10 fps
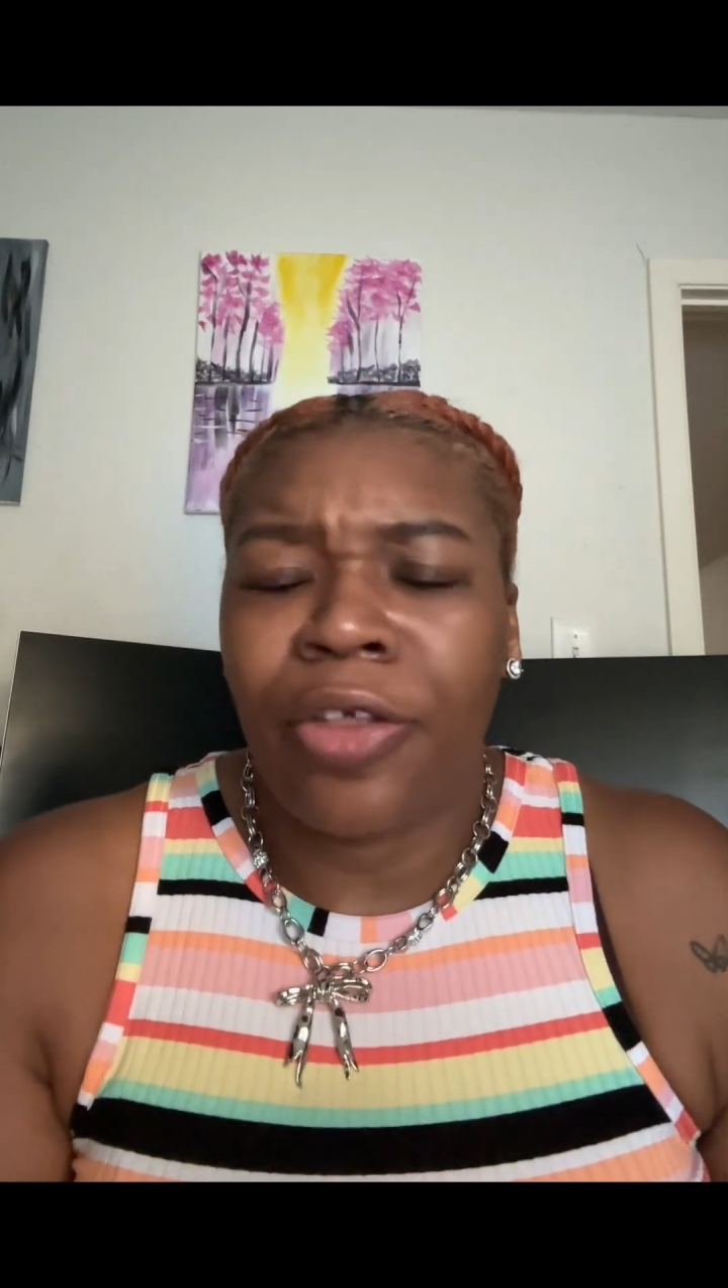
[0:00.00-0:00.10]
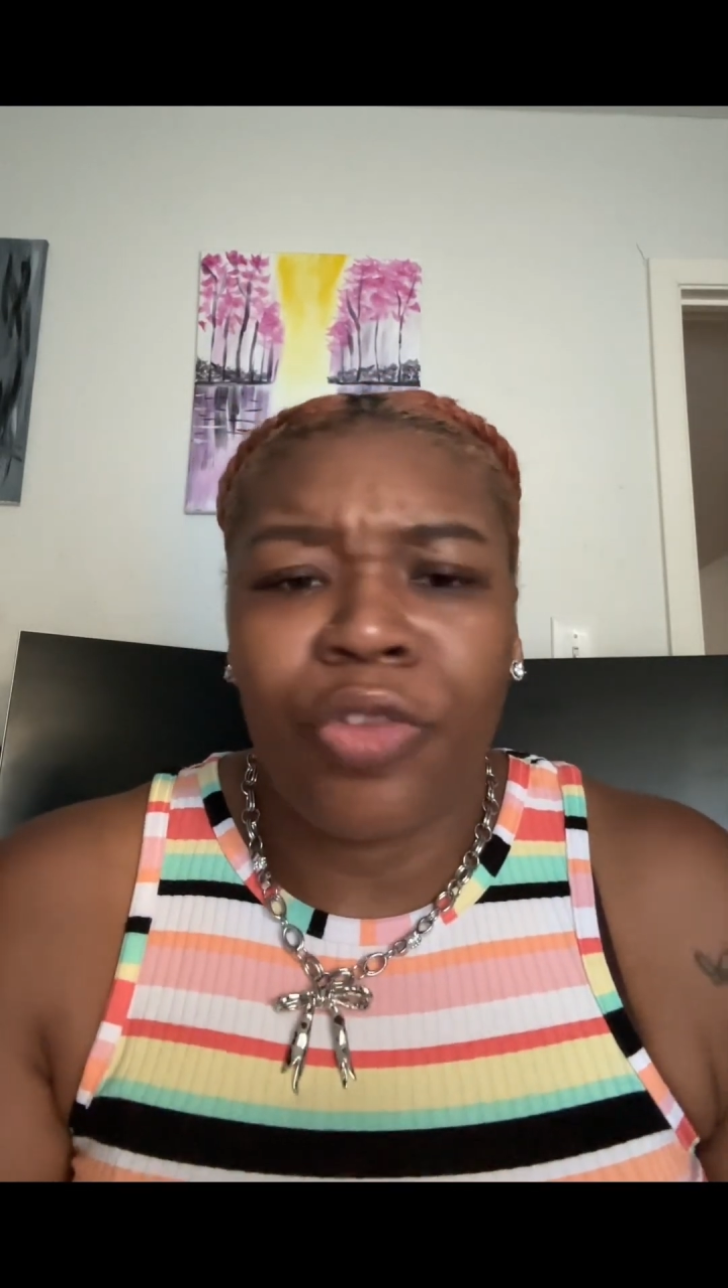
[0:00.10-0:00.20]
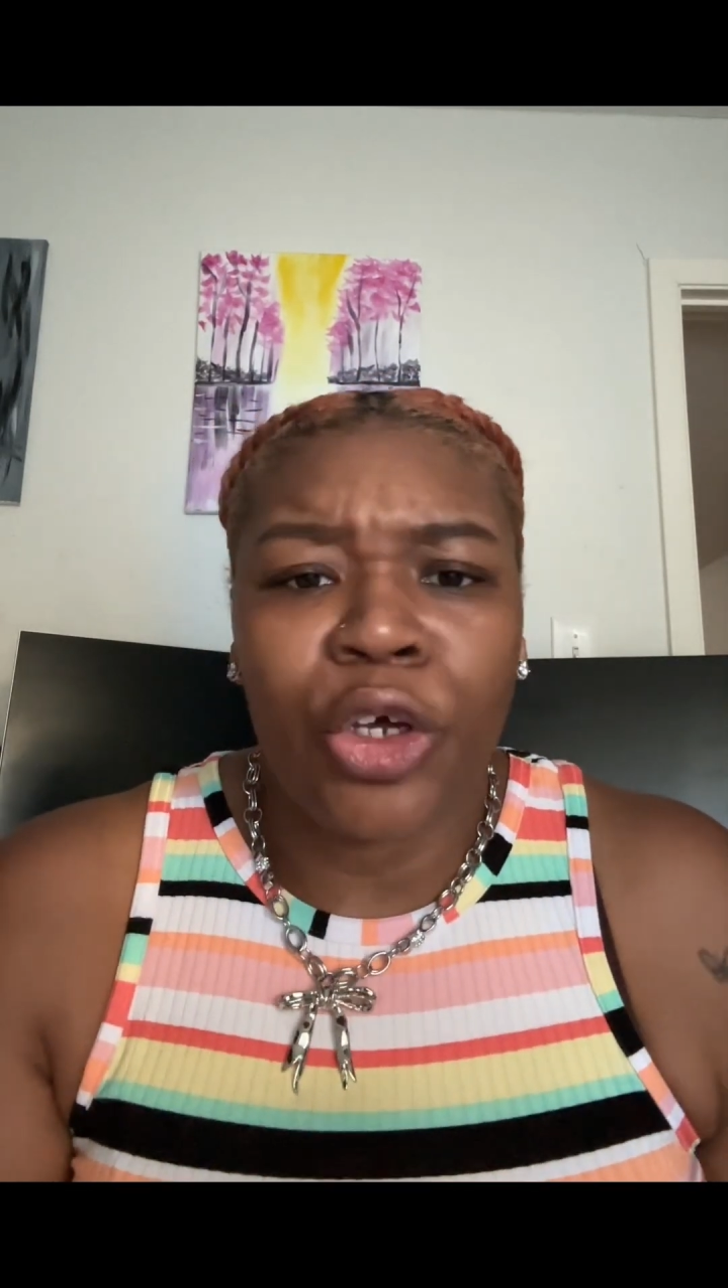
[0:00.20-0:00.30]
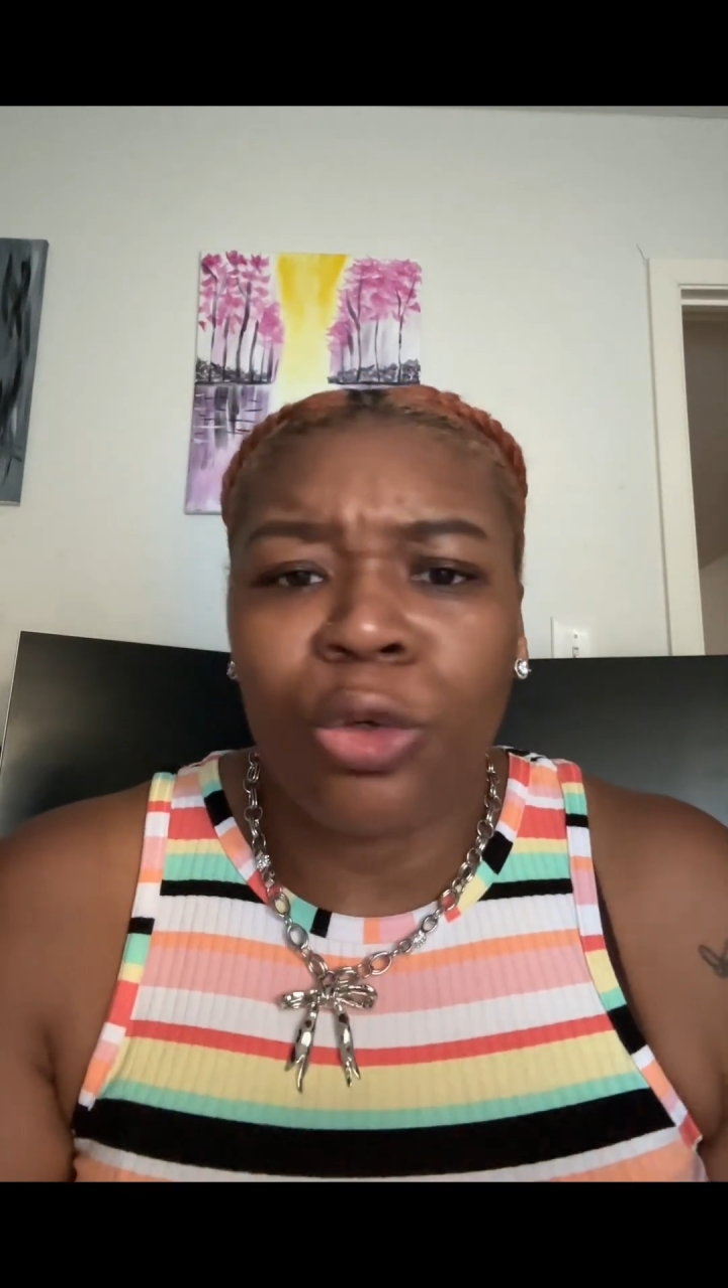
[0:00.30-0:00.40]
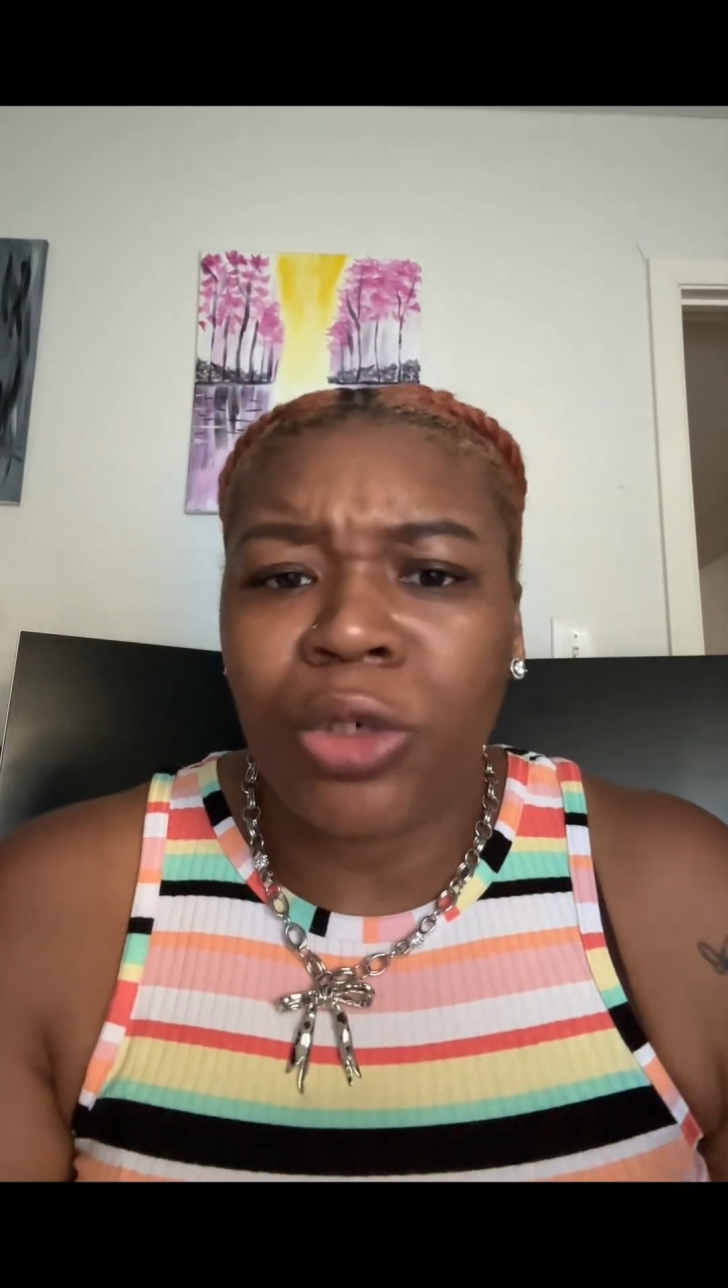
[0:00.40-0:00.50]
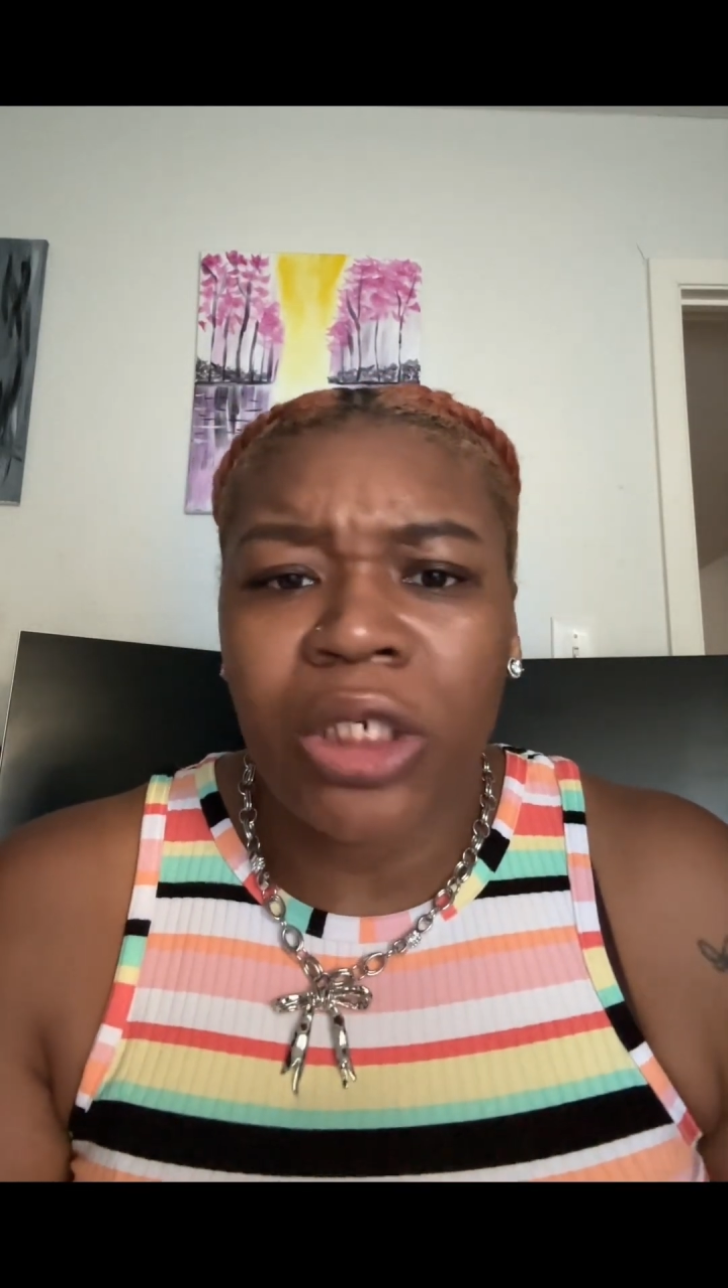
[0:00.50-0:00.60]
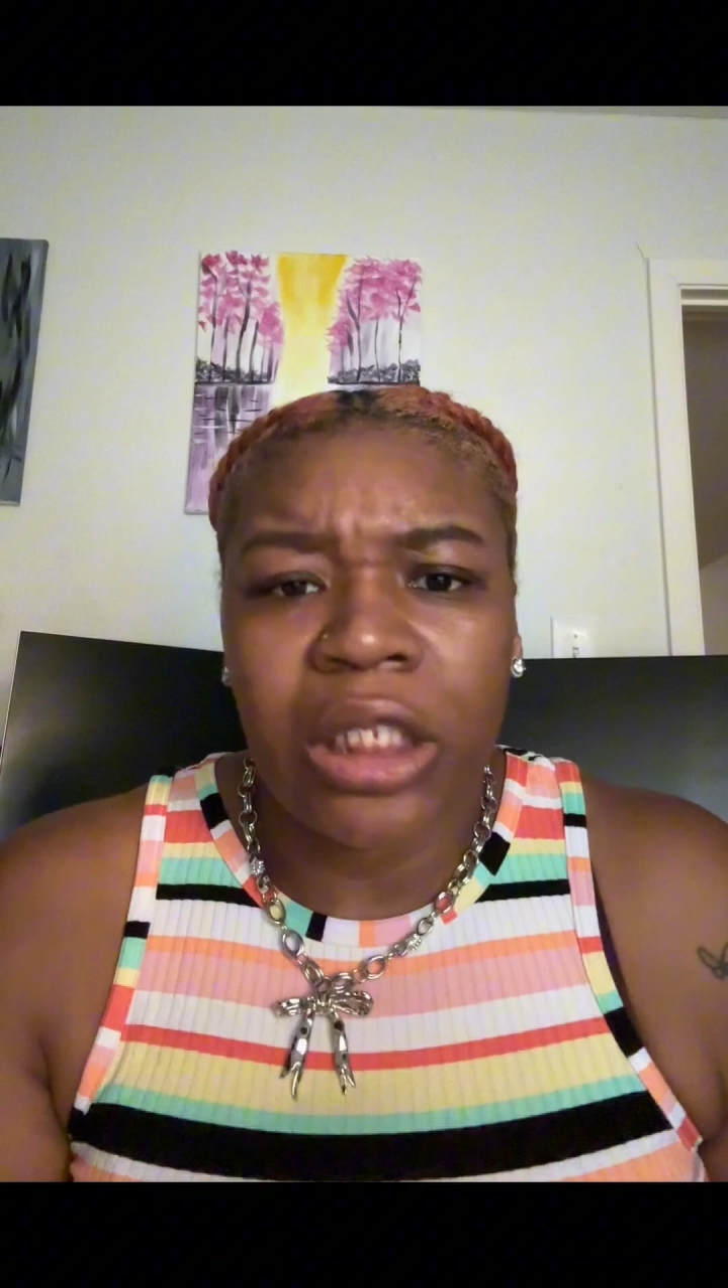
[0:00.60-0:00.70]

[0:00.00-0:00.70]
the Gucci